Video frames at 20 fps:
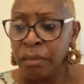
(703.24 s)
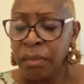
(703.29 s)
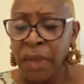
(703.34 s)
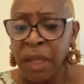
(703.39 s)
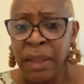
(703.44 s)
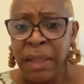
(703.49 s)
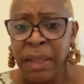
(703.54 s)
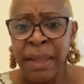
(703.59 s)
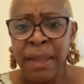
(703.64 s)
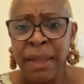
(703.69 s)

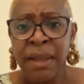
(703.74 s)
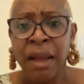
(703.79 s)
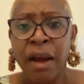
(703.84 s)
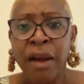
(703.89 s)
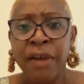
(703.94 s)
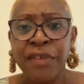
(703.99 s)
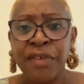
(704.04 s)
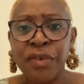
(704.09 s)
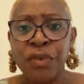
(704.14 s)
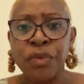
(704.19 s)
the
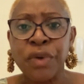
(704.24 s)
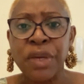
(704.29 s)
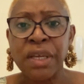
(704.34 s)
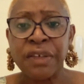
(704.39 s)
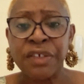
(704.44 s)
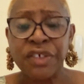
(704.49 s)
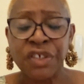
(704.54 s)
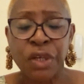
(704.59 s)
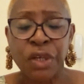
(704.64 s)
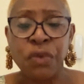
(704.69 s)

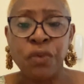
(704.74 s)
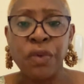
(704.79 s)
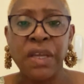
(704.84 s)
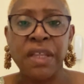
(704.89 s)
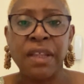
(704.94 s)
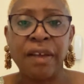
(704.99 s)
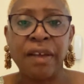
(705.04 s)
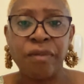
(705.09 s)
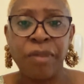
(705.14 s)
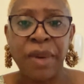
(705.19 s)
incarceration
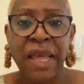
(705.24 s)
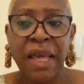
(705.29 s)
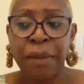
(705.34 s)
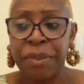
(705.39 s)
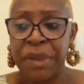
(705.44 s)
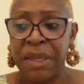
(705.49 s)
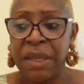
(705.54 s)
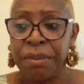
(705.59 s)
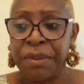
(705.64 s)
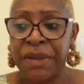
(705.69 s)
rate of Black
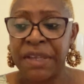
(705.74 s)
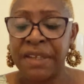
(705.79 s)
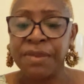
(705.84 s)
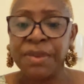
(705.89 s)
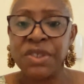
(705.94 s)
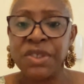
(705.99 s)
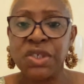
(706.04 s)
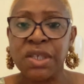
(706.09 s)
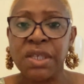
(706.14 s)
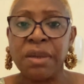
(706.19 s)
people,
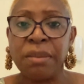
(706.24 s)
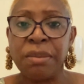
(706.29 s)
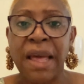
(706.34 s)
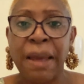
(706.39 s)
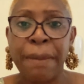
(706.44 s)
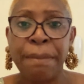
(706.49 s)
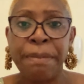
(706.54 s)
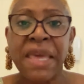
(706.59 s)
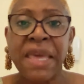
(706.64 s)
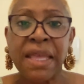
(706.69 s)
especially
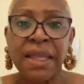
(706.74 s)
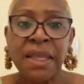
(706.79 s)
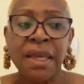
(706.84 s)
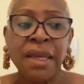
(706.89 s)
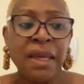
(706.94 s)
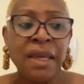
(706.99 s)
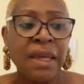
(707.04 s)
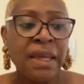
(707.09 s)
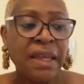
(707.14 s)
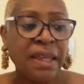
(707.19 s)
Black men,
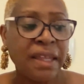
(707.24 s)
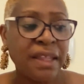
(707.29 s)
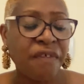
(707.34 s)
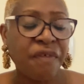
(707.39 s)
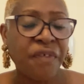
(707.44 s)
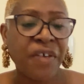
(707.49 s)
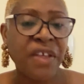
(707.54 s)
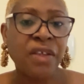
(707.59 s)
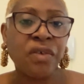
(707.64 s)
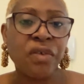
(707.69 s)
in the
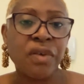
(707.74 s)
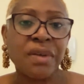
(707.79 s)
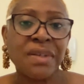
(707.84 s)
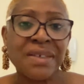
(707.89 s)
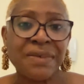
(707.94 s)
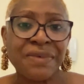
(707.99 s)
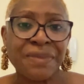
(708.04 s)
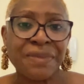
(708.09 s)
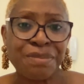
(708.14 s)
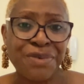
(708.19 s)
federal
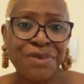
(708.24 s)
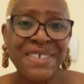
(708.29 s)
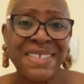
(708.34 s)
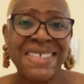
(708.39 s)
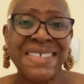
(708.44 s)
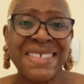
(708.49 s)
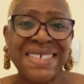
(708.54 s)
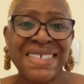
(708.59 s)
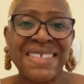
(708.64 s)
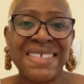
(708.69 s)

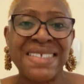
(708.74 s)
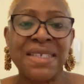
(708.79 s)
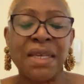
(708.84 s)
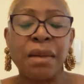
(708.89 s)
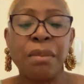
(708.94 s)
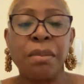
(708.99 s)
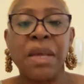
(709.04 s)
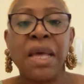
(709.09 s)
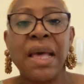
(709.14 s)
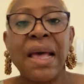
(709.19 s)
prison
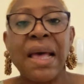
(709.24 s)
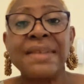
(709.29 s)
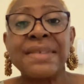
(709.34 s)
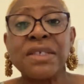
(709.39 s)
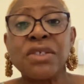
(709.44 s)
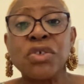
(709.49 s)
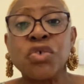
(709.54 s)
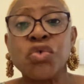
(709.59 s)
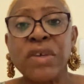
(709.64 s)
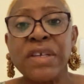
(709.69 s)
system has
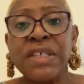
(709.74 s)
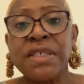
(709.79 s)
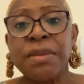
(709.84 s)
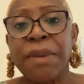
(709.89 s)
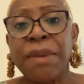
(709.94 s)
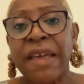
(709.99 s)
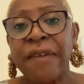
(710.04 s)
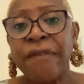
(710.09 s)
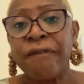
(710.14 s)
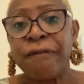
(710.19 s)
increased
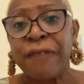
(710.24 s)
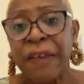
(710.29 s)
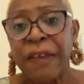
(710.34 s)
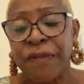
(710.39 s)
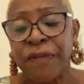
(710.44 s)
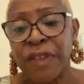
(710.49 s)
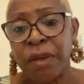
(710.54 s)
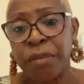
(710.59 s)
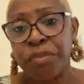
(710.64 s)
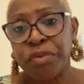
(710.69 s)
by
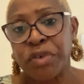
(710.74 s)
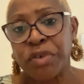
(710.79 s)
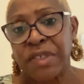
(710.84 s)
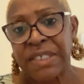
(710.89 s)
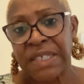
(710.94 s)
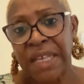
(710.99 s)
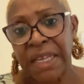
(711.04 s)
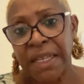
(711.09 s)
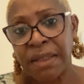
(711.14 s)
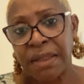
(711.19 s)

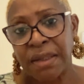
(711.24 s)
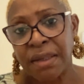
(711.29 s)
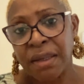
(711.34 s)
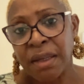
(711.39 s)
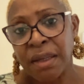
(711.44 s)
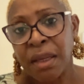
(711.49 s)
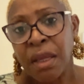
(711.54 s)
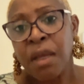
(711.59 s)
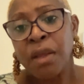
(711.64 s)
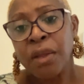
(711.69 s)
50%.
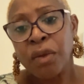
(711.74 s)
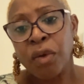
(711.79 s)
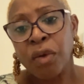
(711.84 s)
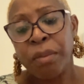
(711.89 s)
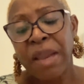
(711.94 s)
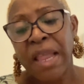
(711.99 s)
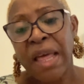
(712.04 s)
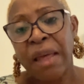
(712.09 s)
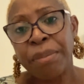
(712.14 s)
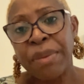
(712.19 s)
Now,
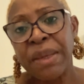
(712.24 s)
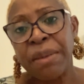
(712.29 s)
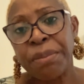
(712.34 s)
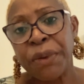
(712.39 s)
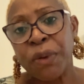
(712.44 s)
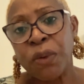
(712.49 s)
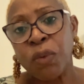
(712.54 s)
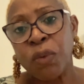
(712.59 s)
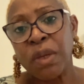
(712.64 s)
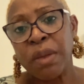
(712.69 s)
Black
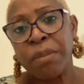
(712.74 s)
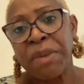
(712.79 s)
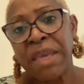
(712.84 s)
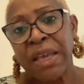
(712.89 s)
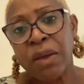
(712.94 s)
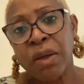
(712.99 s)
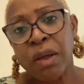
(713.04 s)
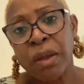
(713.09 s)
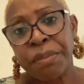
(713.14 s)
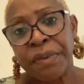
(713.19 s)
people only
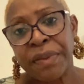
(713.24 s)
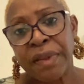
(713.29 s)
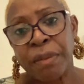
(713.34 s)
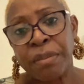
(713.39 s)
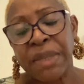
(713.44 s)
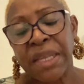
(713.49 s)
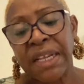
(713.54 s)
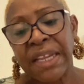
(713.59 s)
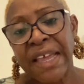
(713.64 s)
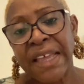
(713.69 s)
make up
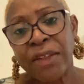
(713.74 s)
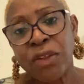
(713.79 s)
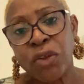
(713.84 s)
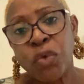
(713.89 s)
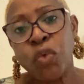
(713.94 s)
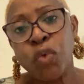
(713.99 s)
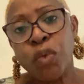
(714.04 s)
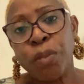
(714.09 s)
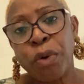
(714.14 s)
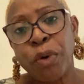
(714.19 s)
something like
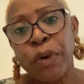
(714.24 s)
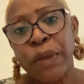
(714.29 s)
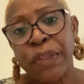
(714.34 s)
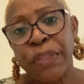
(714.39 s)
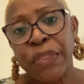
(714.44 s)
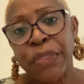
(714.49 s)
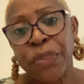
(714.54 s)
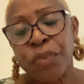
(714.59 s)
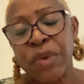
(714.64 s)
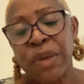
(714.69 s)

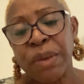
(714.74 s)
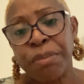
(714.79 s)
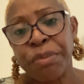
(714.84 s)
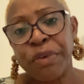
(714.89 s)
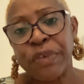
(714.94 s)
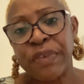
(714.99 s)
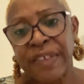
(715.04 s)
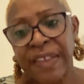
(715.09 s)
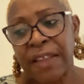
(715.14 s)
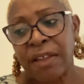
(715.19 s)

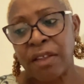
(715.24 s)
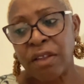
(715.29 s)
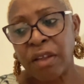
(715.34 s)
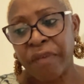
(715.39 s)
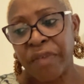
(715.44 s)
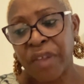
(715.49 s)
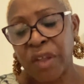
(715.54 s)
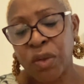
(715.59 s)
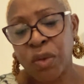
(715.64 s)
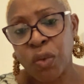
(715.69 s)
2.3%
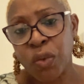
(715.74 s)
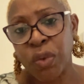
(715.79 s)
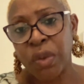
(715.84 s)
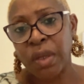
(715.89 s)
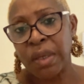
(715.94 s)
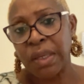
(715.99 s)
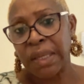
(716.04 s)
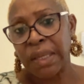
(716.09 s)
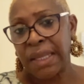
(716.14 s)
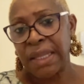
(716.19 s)
of the
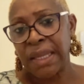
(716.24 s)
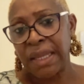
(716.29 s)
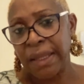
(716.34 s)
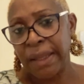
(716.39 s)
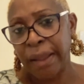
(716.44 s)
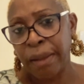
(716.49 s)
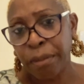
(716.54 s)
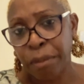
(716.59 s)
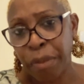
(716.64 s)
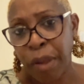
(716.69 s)
total
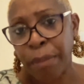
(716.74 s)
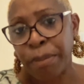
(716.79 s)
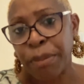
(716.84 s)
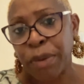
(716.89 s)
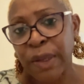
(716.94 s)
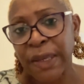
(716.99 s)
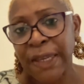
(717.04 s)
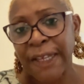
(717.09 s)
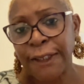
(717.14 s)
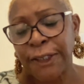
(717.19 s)
Canadian
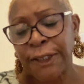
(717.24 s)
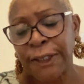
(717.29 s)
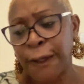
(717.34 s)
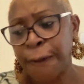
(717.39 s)
population.